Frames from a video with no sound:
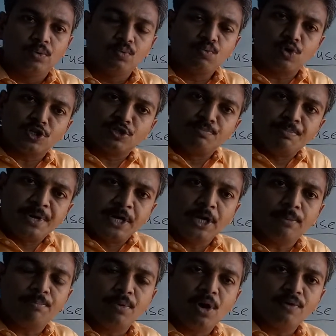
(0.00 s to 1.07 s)
was made
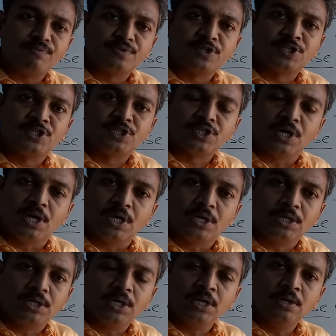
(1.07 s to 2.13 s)
up of
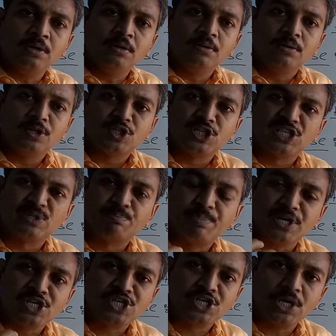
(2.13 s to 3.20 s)
certain
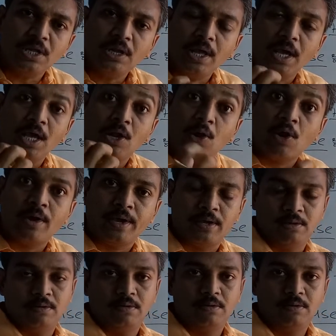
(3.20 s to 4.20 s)
special alloy.